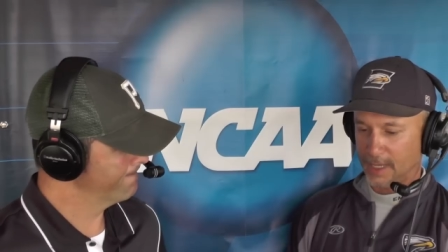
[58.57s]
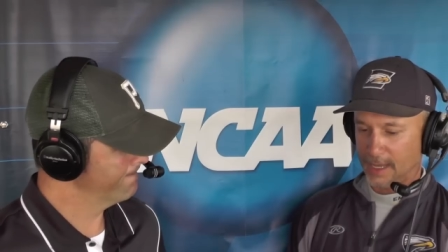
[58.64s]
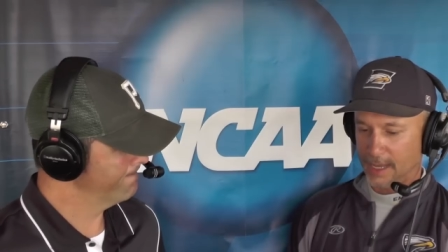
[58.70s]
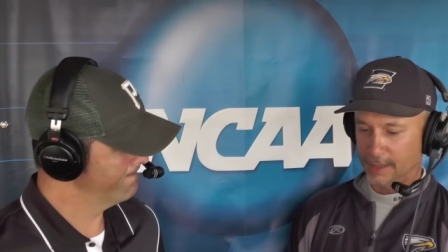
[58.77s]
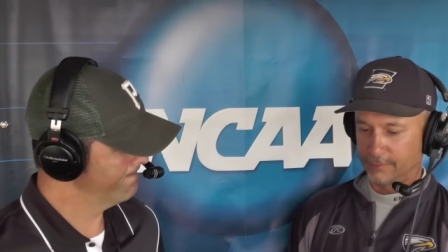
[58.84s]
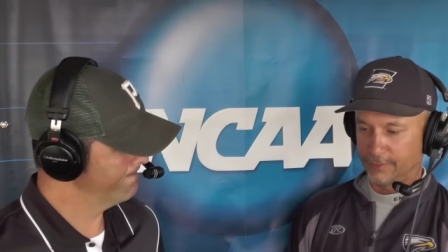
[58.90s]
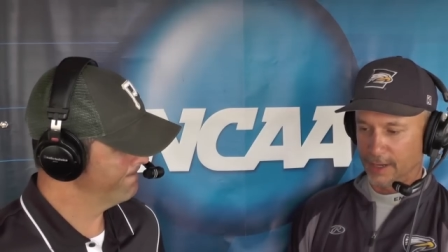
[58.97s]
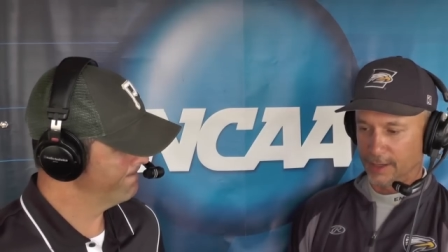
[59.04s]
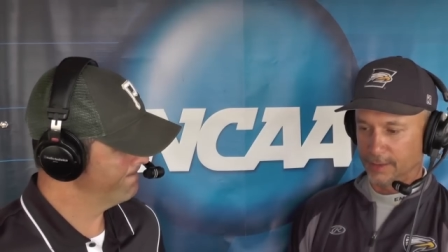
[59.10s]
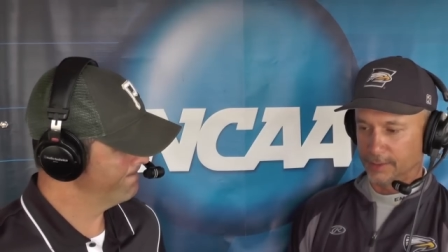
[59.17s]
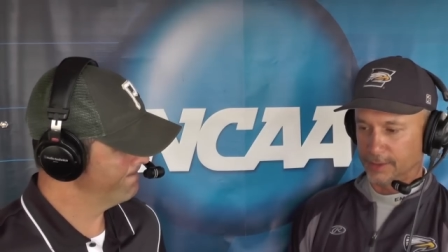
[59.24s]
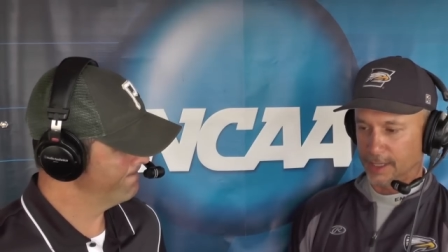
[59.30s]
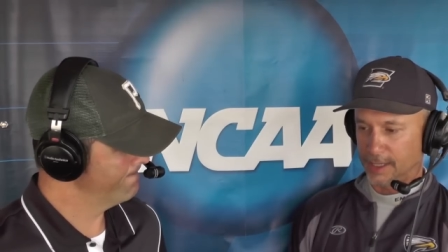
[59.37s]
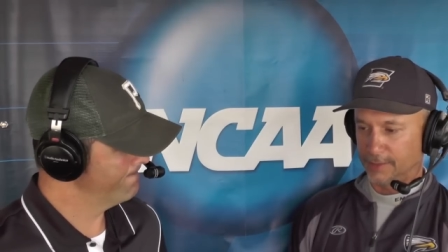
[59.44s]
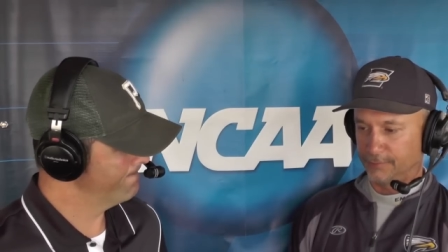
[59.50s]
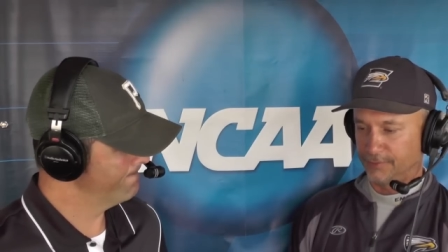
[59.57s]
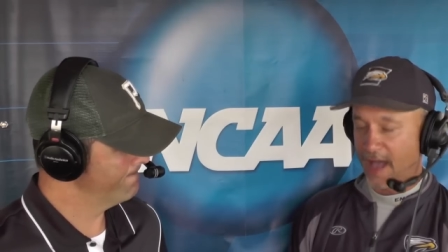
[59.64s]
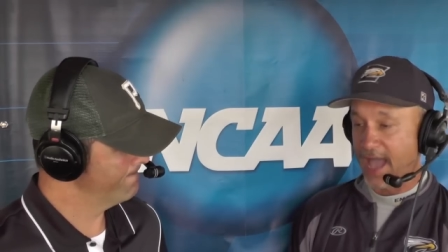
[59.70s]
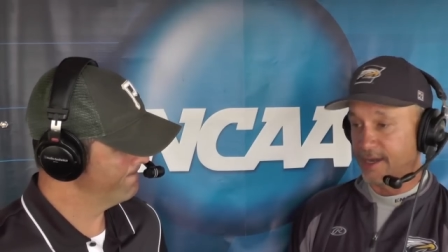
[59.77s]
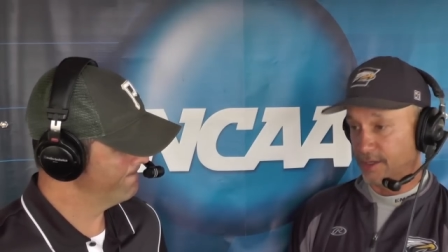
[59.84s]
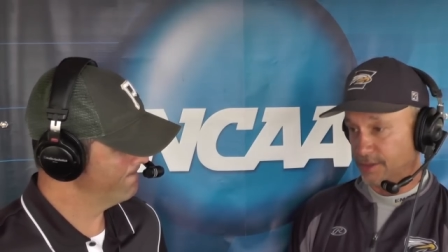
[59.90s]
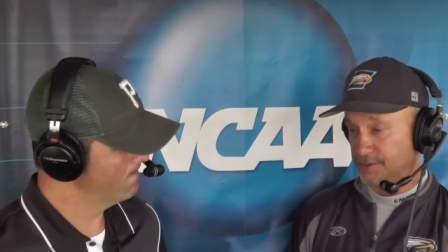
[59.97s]
of our
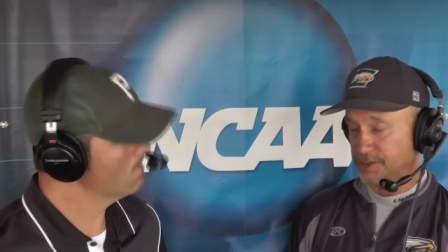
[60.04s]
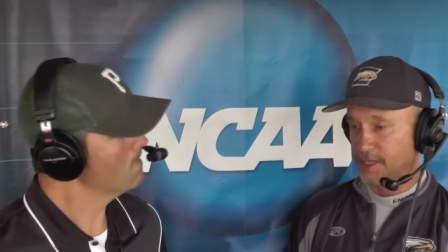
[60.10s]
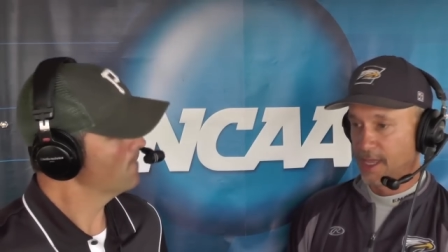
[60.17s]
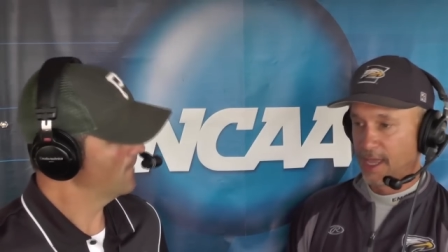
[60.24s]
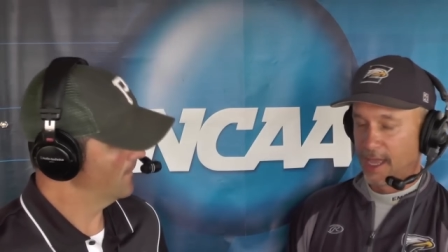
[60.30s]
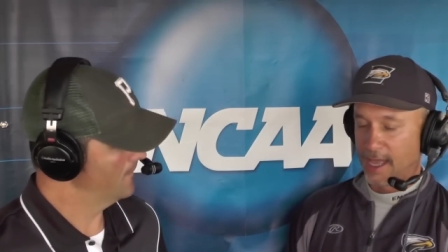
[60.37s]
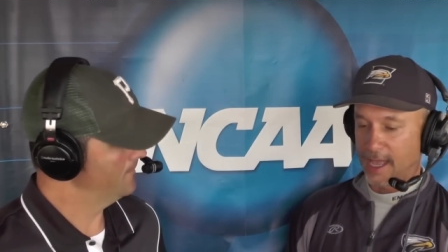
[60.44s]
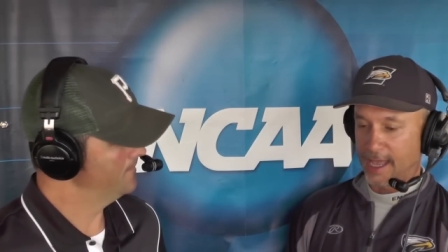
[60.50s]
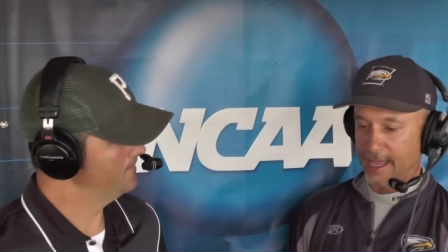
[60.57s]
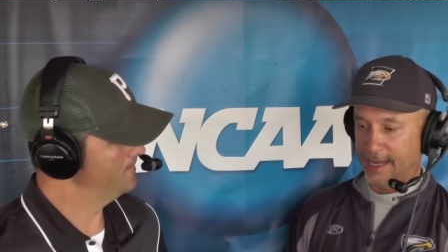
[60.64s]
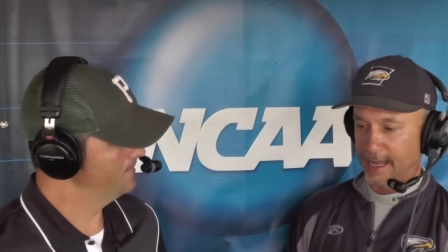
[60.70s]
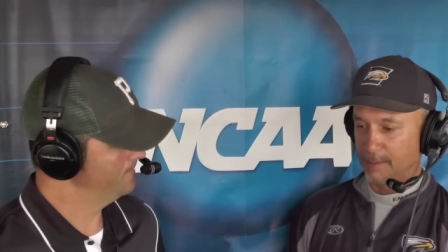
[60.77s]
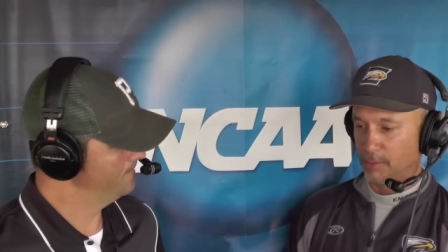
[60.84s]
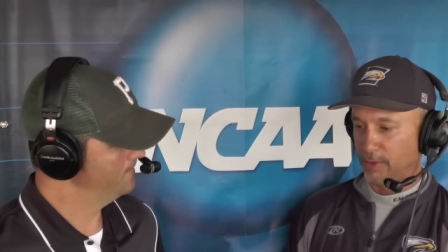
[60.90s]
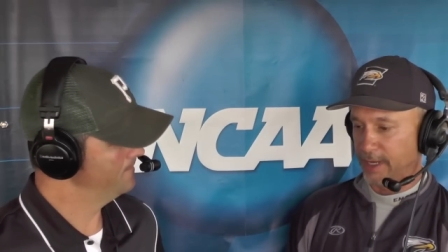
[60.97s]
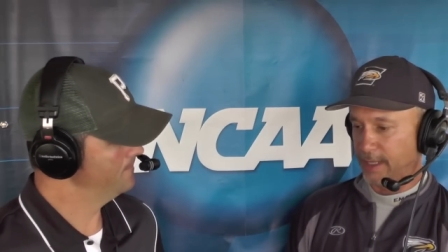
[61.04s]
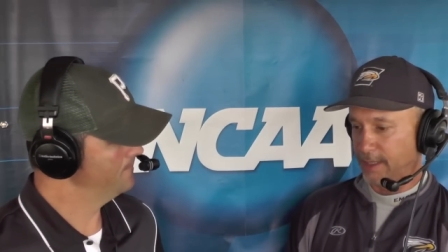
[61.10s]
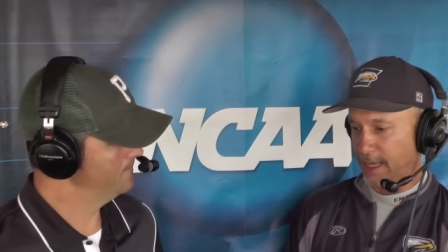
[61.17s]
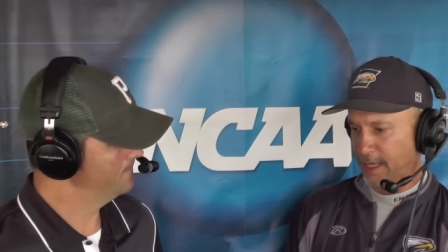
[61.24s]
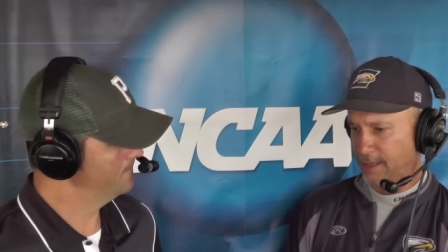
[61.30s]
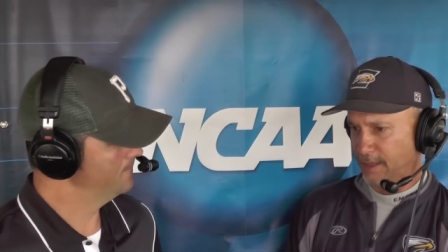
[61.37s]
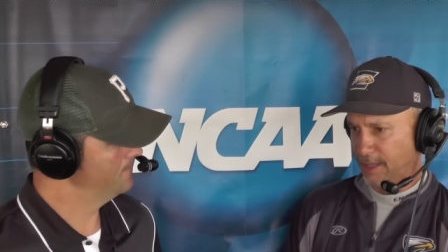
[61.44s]
finals at Emory.
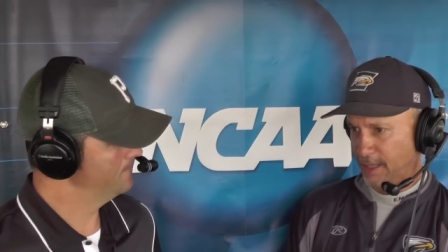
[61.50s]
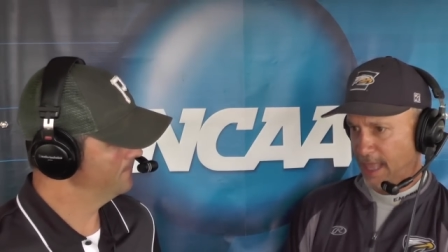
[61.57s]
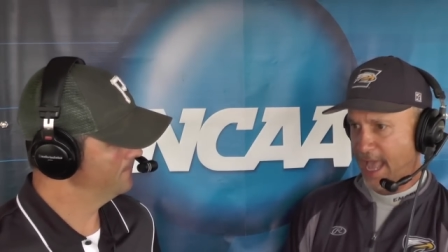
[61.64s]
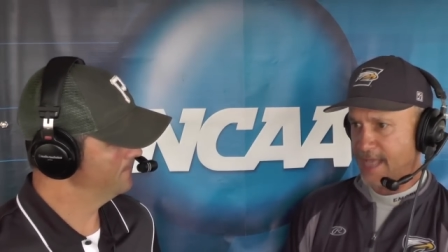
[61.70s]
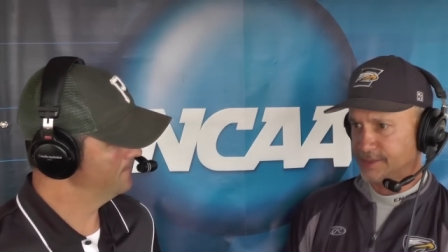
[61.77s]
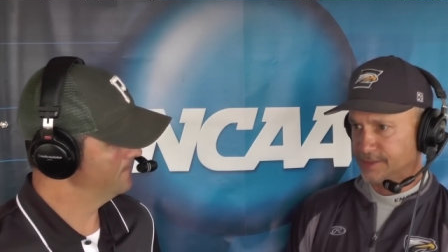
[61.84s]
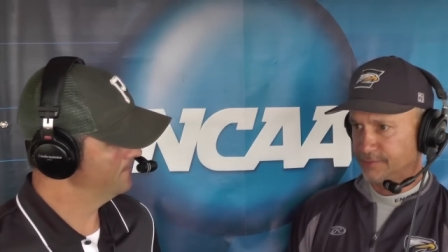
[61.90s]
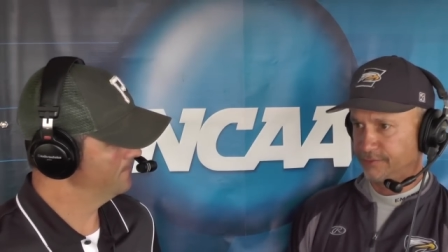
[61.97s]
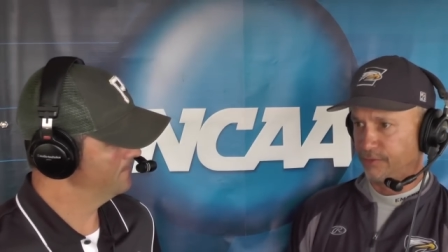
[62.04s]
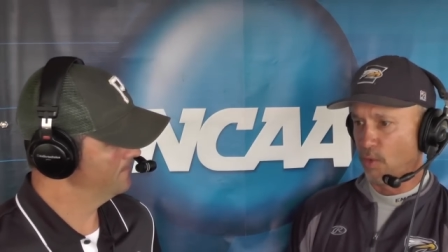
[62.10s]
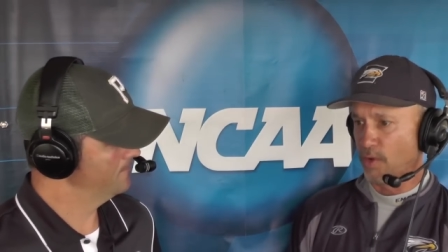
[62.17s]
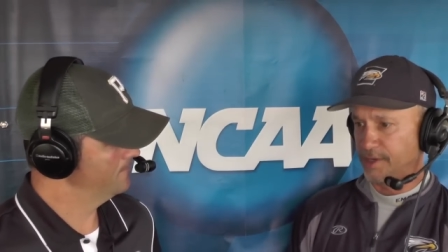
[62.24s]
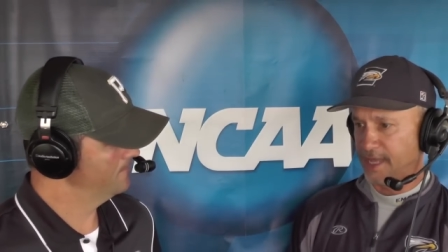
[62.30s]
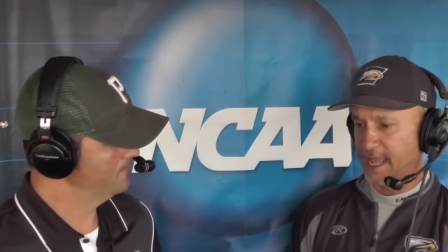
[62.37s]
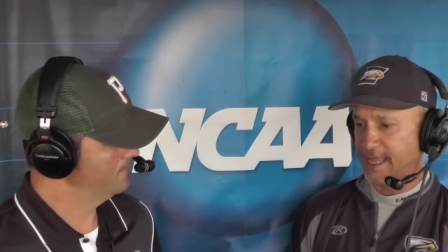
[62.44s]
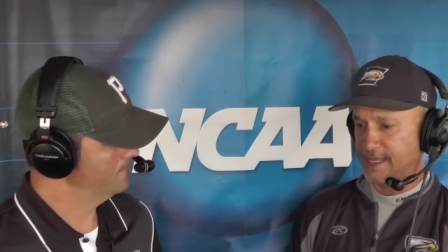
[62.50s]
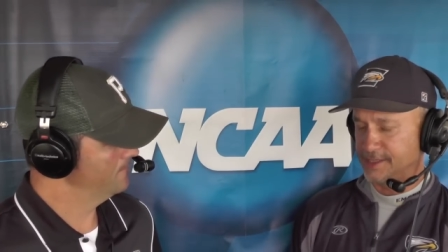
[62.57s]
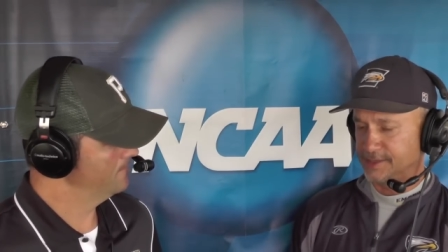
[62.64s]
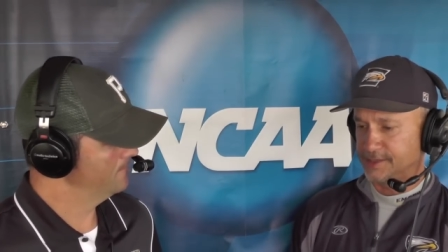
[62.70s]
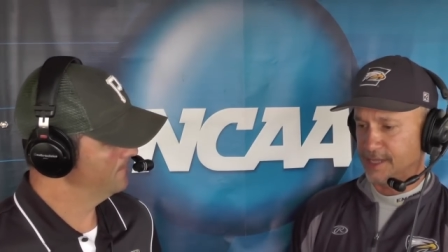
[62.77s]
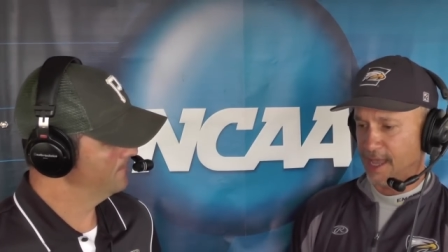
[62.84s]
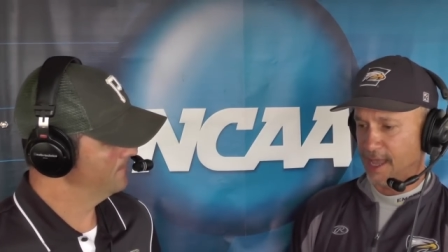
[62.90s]
And in the last 4
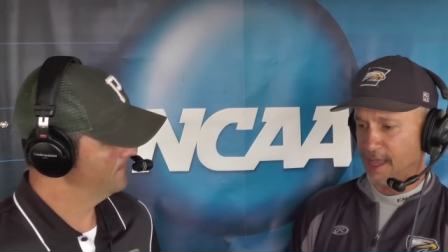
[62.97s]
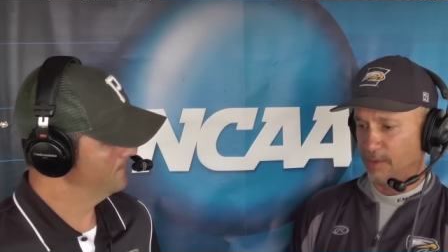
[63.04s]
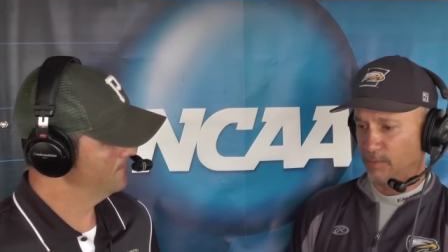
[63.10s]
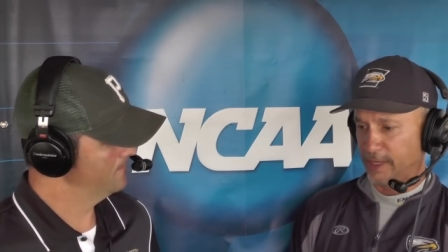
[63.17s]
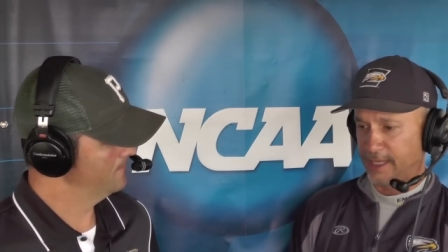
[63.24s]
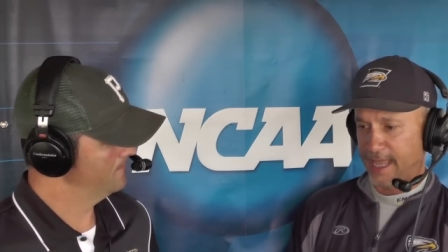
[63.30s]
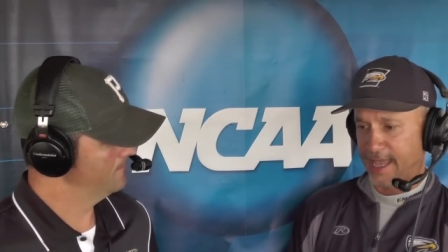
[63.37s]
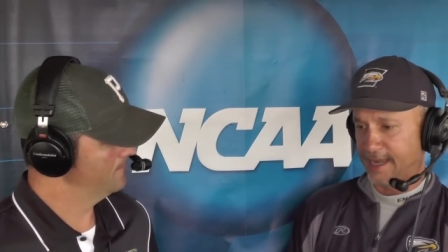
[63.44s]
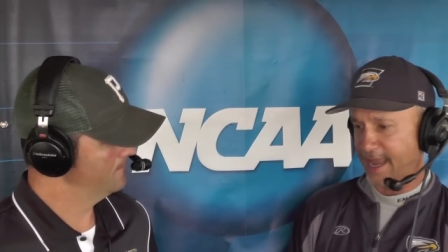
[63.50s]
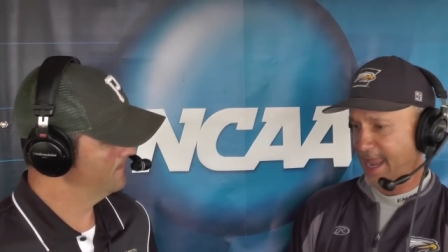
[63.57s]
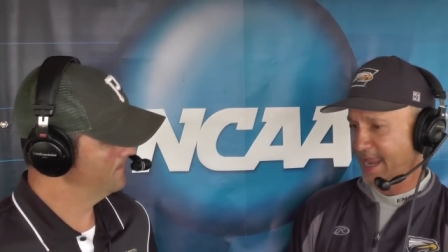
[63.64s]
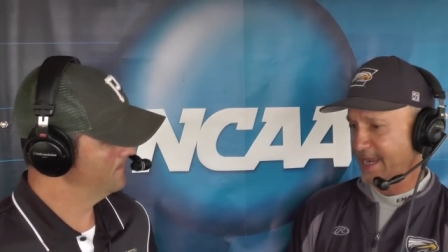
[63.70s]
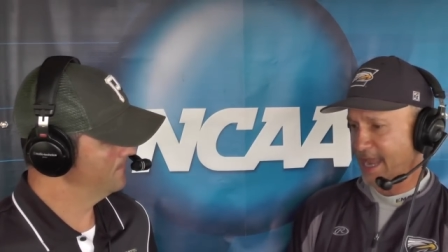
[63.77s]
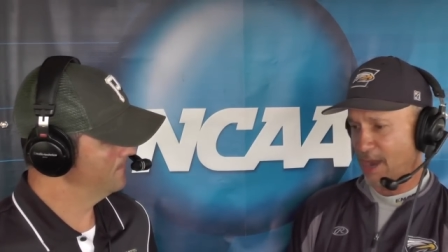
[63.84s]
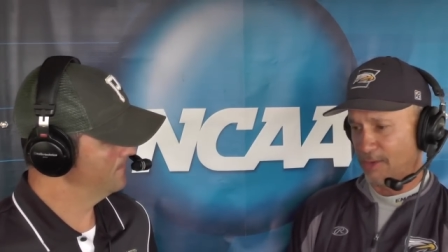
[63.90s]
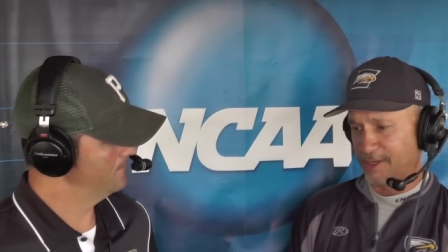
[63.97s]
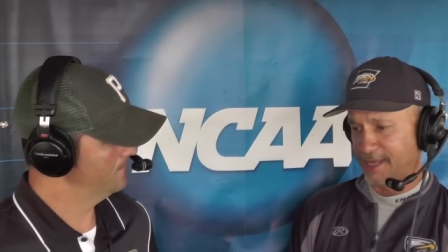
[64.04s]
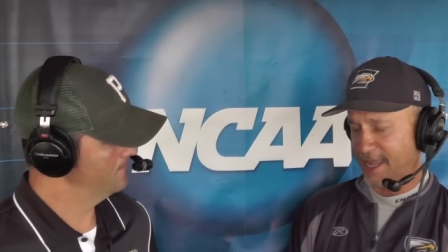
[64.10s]
days, we had 8-hour